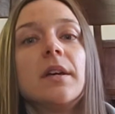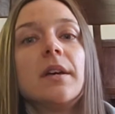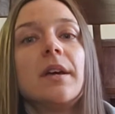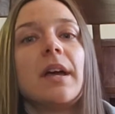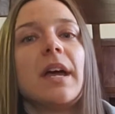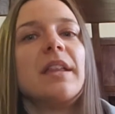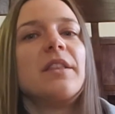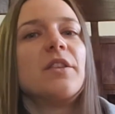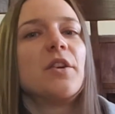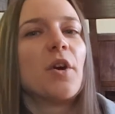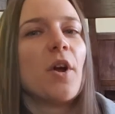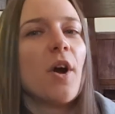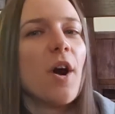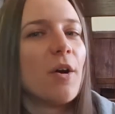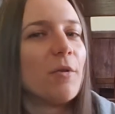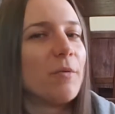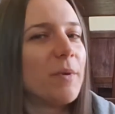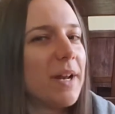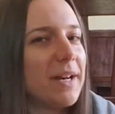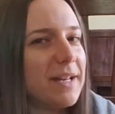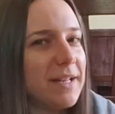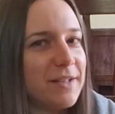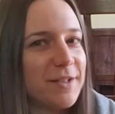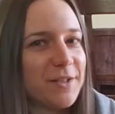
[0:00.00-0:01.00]
and they're
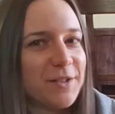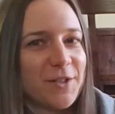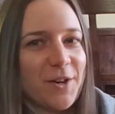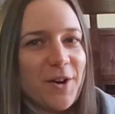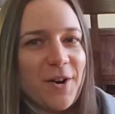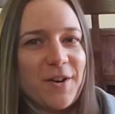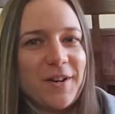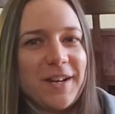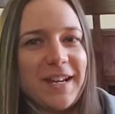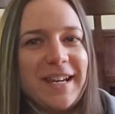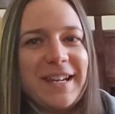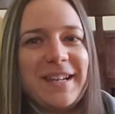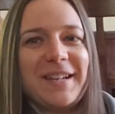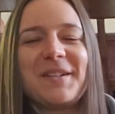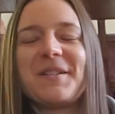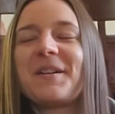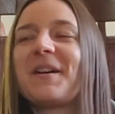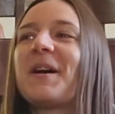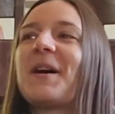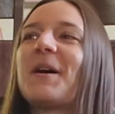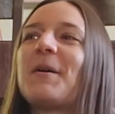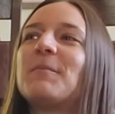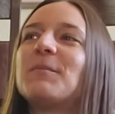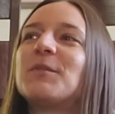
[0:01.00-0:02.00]
already starting.
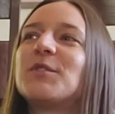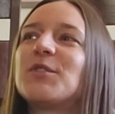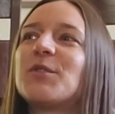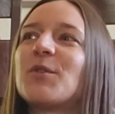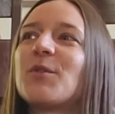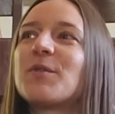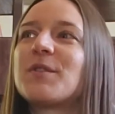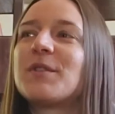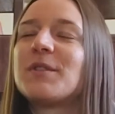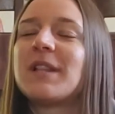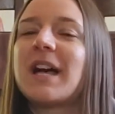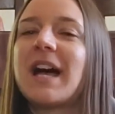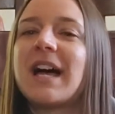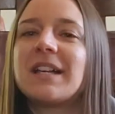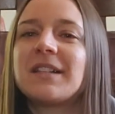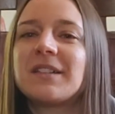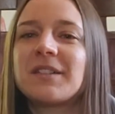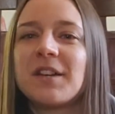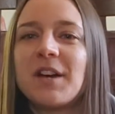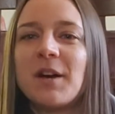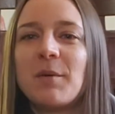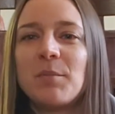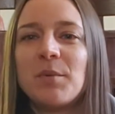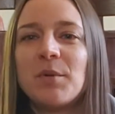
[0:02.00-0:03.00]
So the
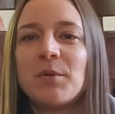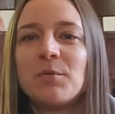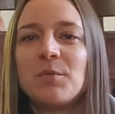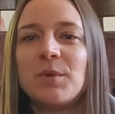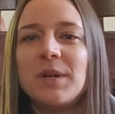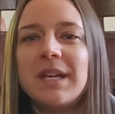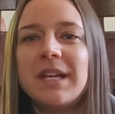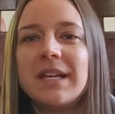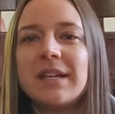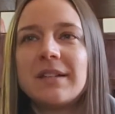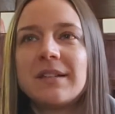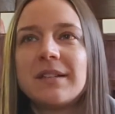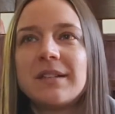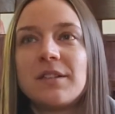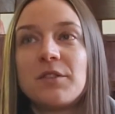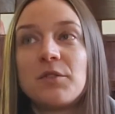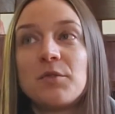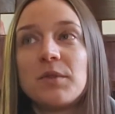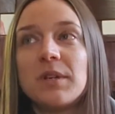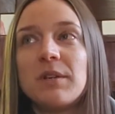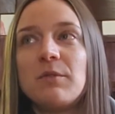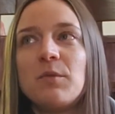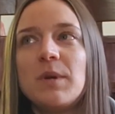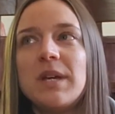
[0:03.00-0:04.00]
last couple weeks,
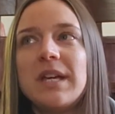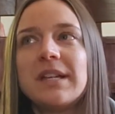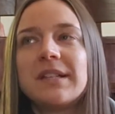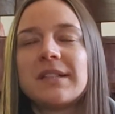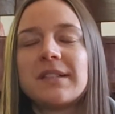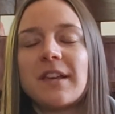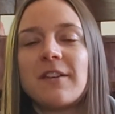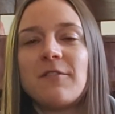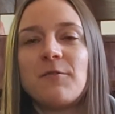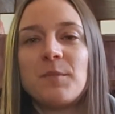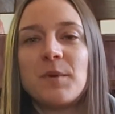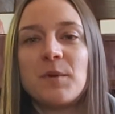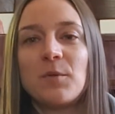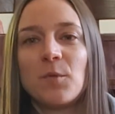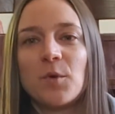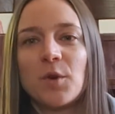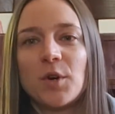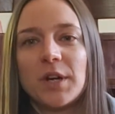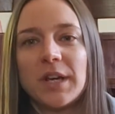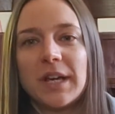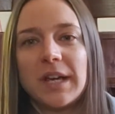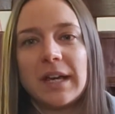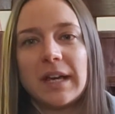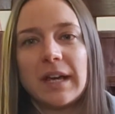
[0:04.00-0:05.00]
3 weeks, I've been
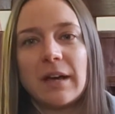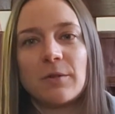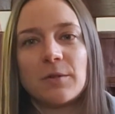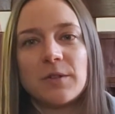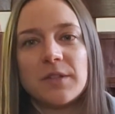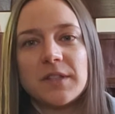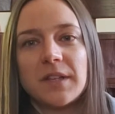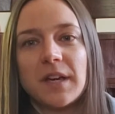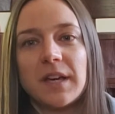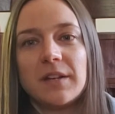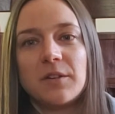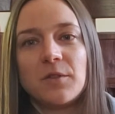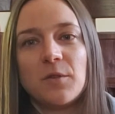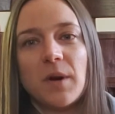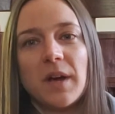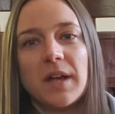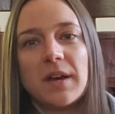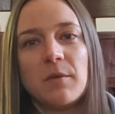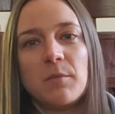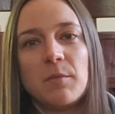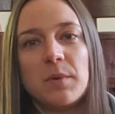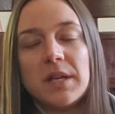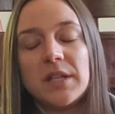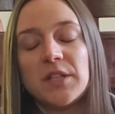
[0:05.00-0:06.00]
working outside
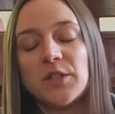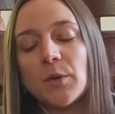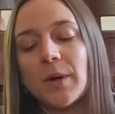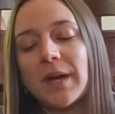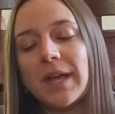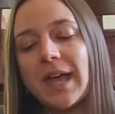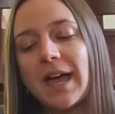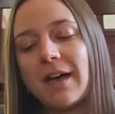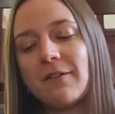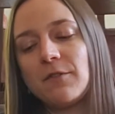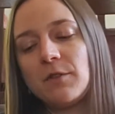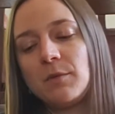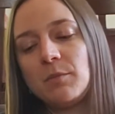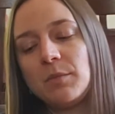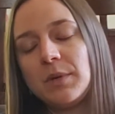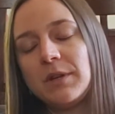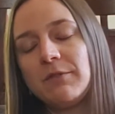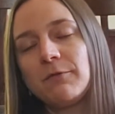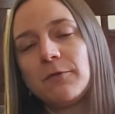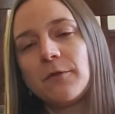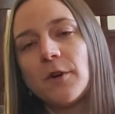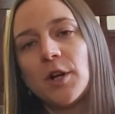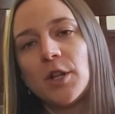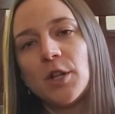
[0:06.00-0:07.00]
quite a bit, so I haven't
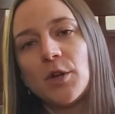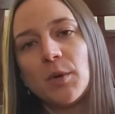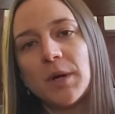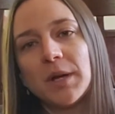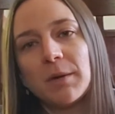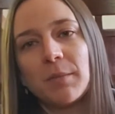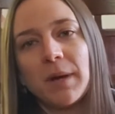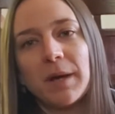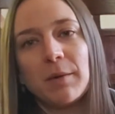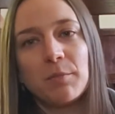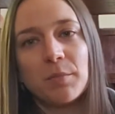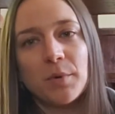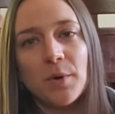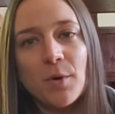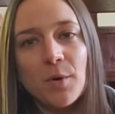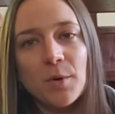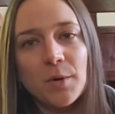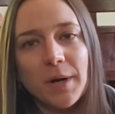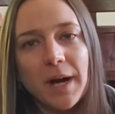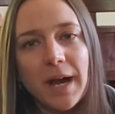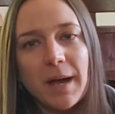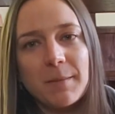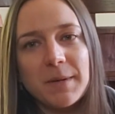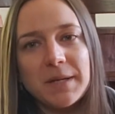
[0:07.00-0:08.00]
been following my
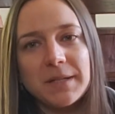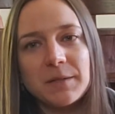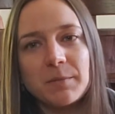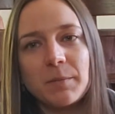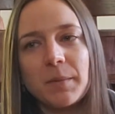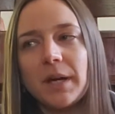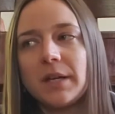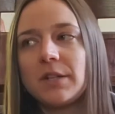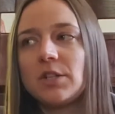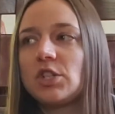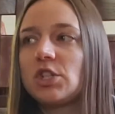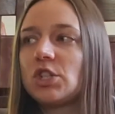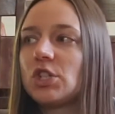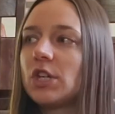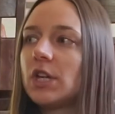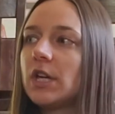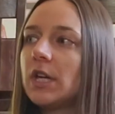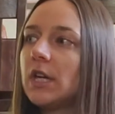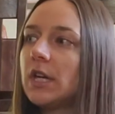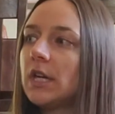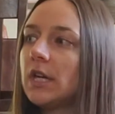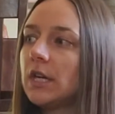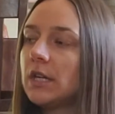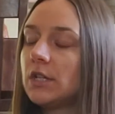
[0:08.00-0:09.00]
program as much,
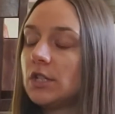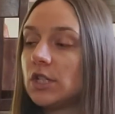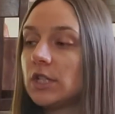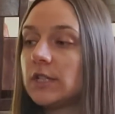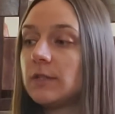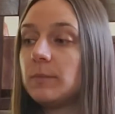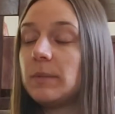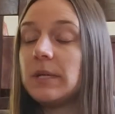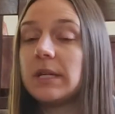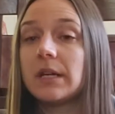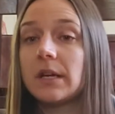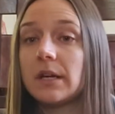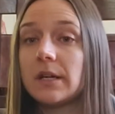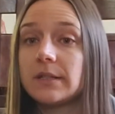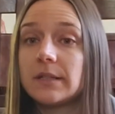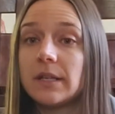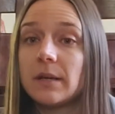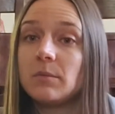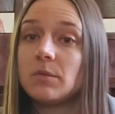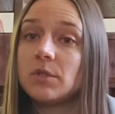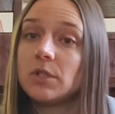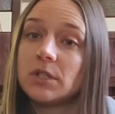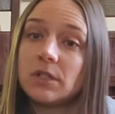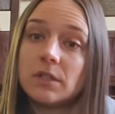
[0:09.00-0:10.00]
just because
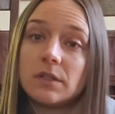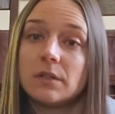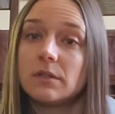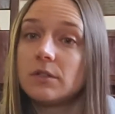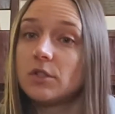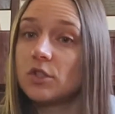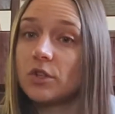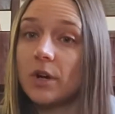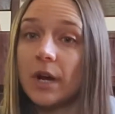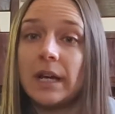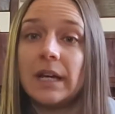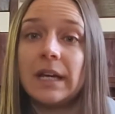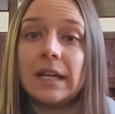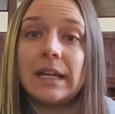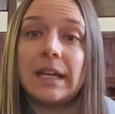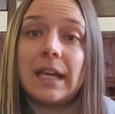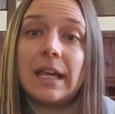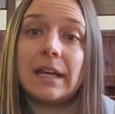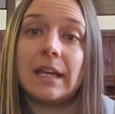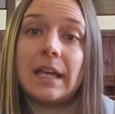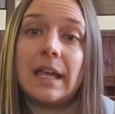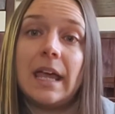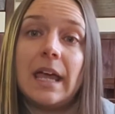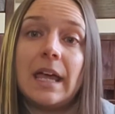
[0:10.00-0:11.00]
I'm just trying to
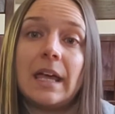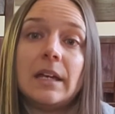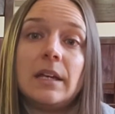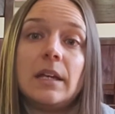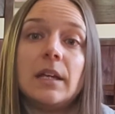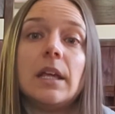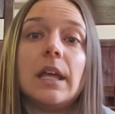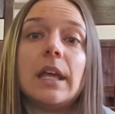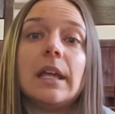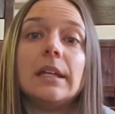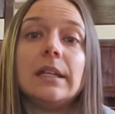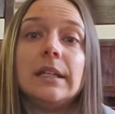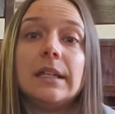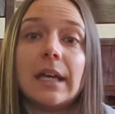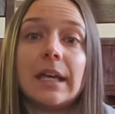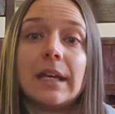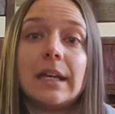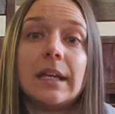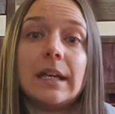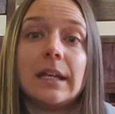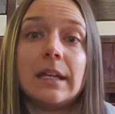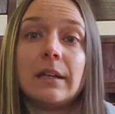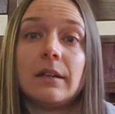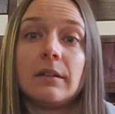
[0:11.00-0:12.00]
get ahead and
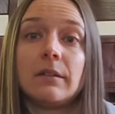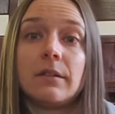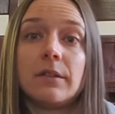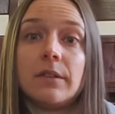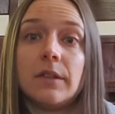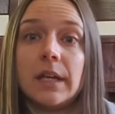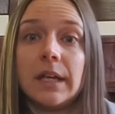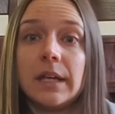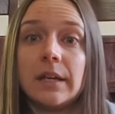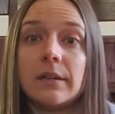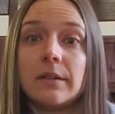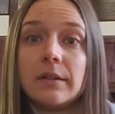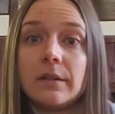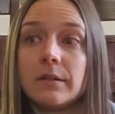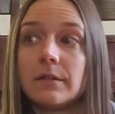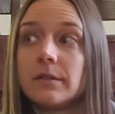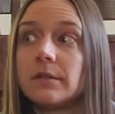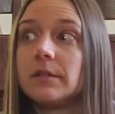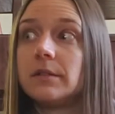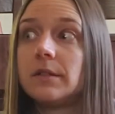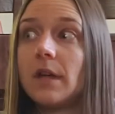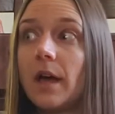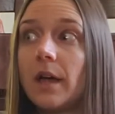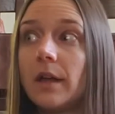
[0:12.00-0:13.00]
getting
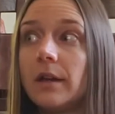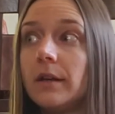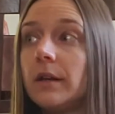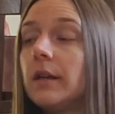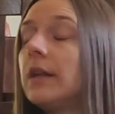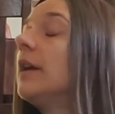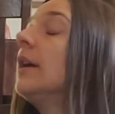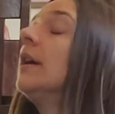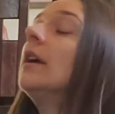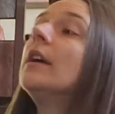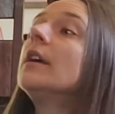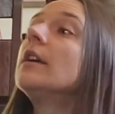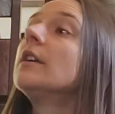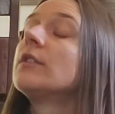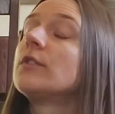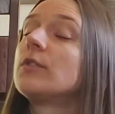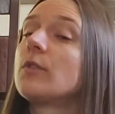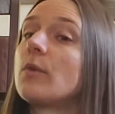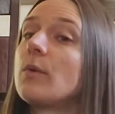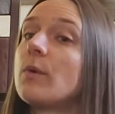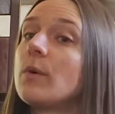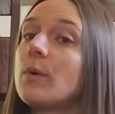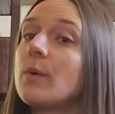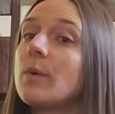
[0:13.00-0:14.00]
things done.
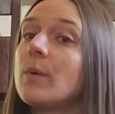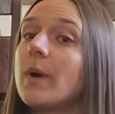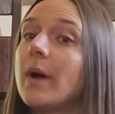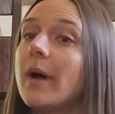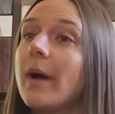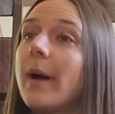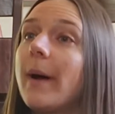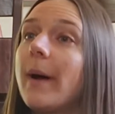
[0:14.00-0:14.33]
So